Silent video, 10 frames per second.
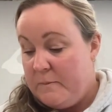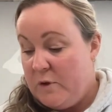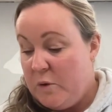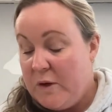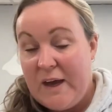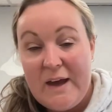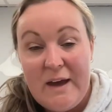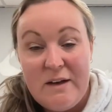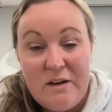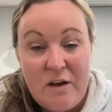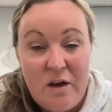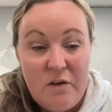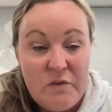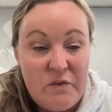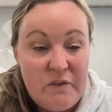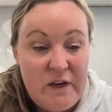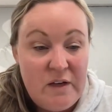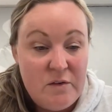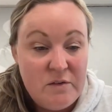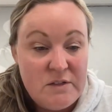You can
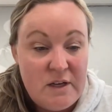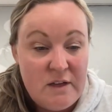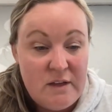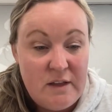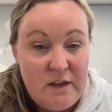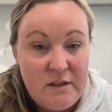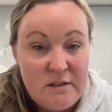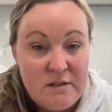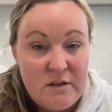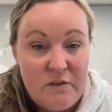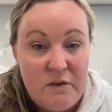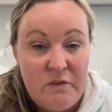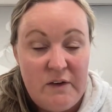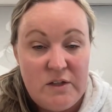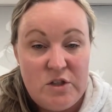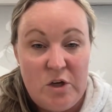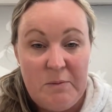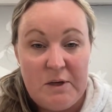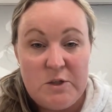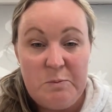overfeed on certain things. So if you feed too
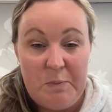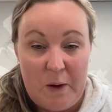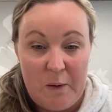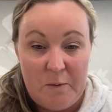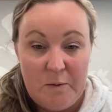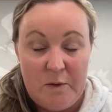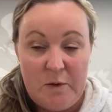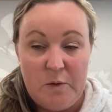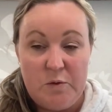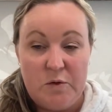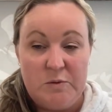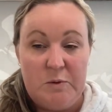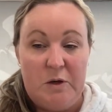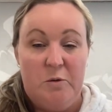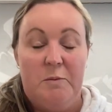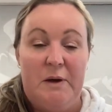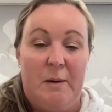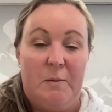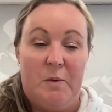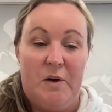much bone, your dog's poo will
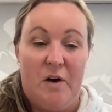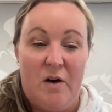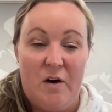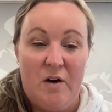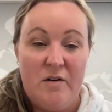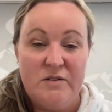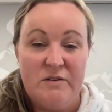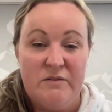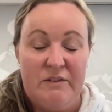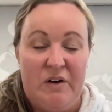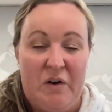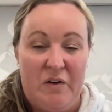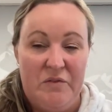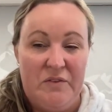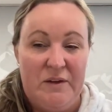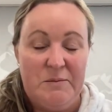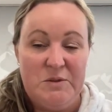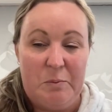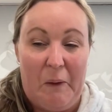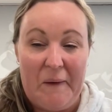become quite hard and very hard for them
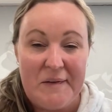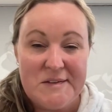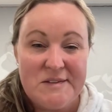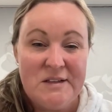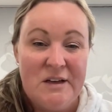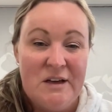to pass.